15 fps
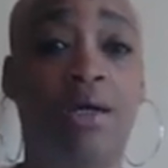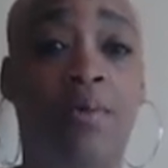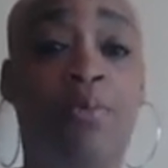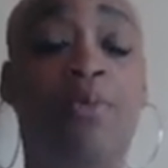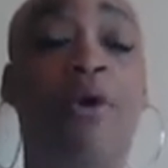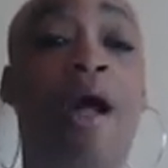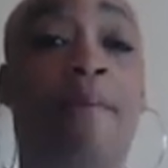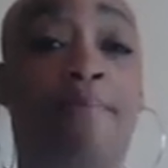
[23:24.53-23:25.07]

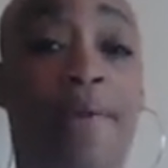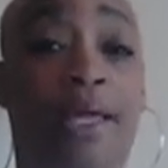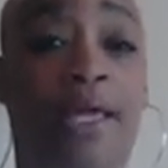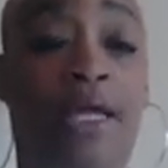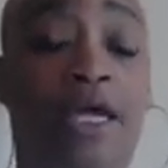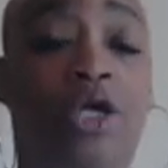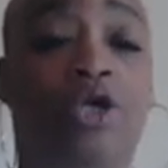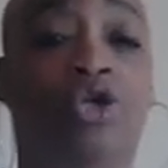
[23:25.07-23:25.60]

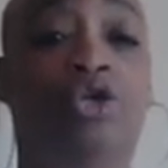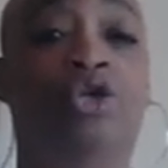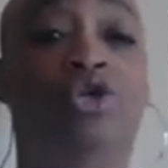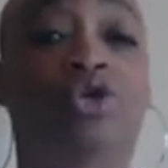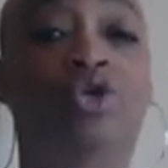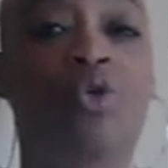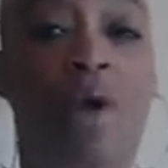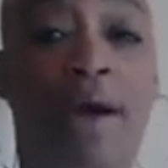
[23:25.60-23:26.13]
propping
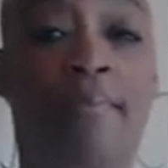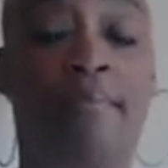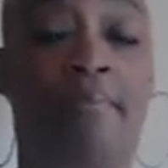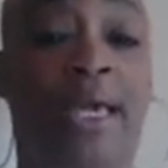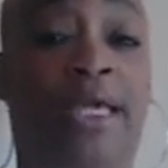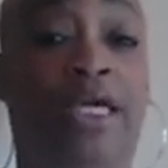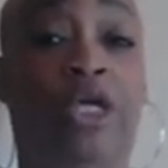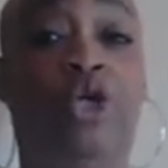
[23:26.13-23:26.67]
you up,
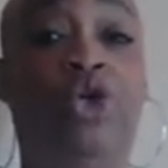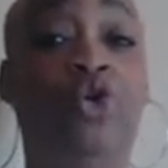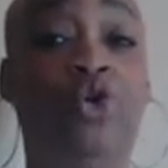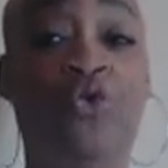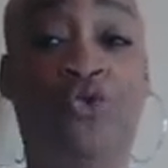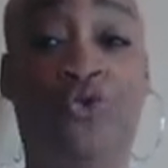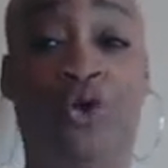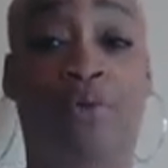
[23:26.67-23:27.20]
making
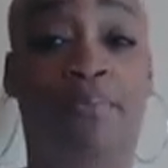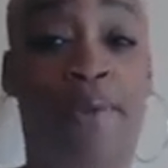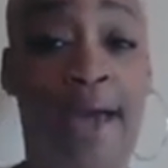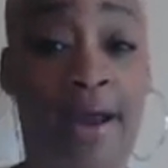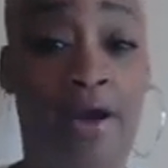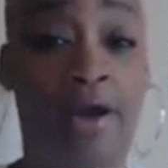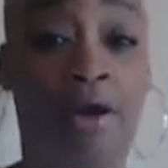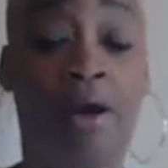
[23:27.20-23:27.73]
you feel
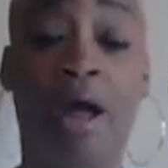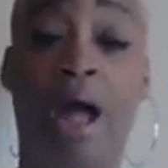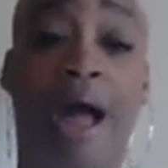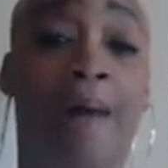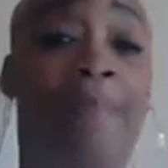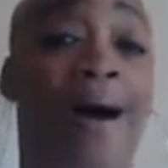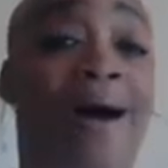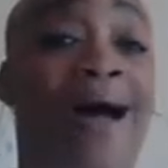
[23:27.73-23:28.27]
better
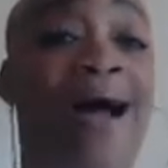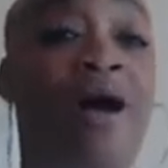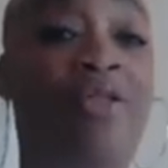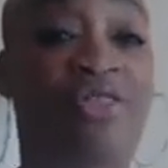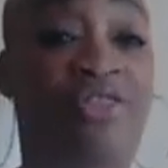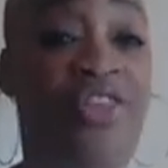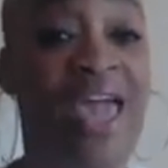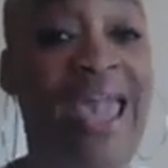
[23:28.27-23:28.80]
about
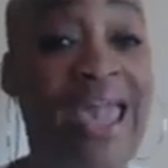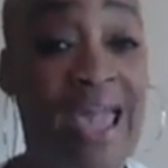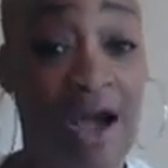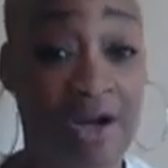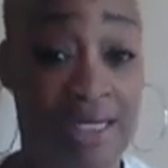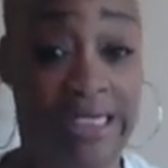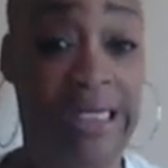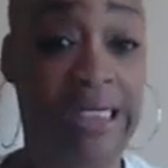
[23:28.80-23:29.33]
how they
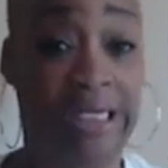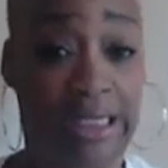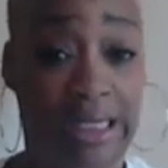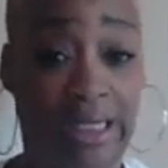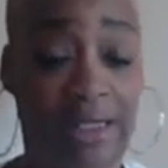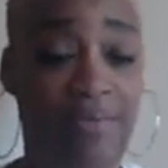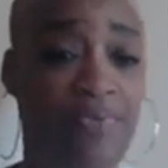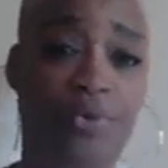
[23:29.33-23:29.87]
are
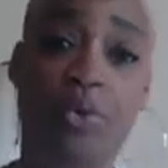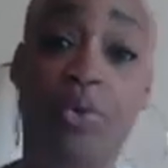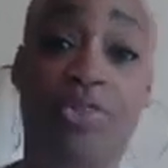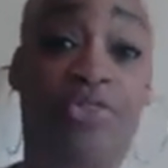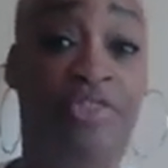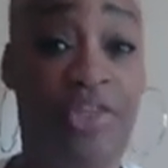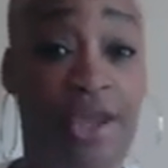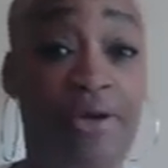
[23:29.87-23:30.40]
dealing with
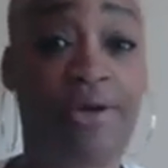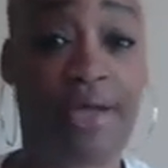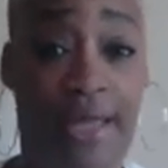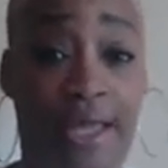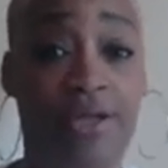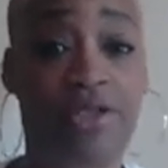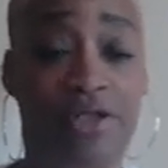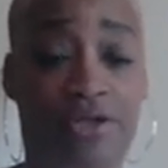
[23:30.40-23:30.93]
their
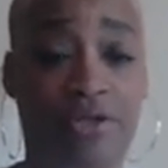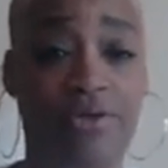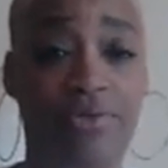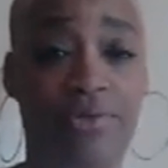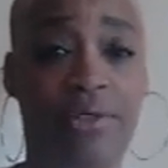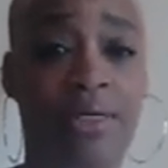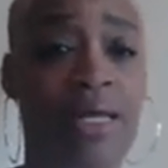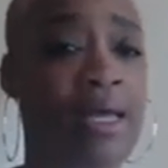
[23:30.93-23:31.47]
cancer.
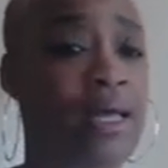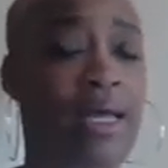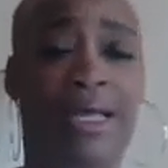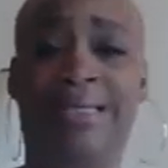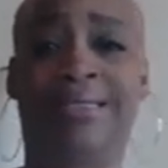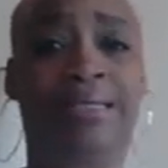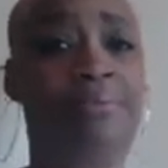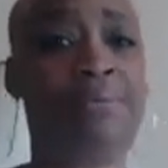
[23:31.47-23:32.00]

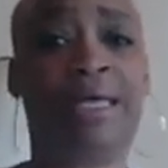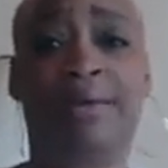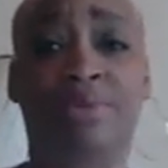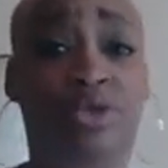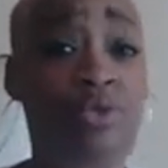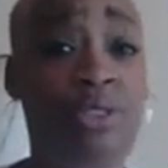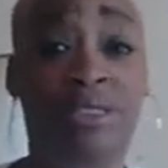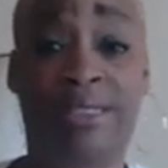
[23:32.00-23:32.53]
And sometimes
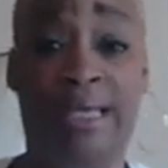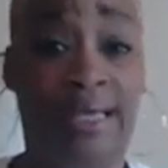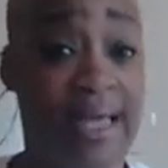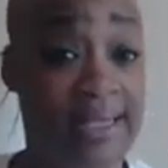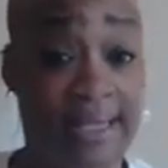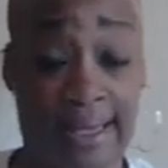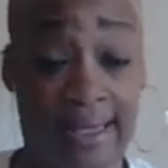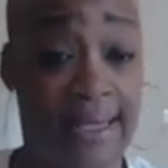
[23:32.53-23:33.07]
you just ain't
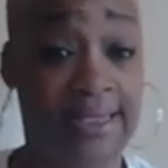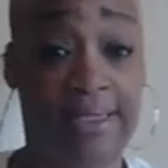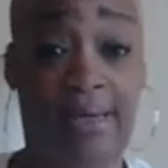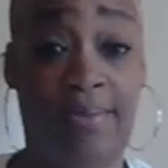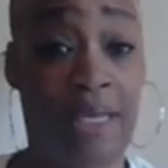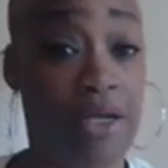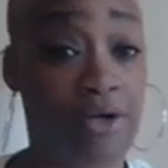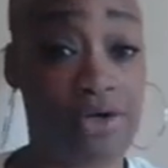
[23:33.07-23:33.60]
got that goddamn
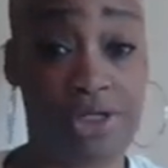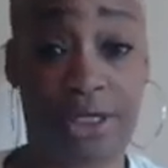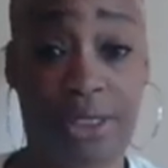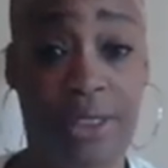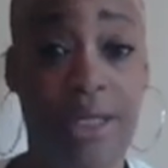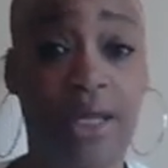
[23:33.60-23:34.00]
energy.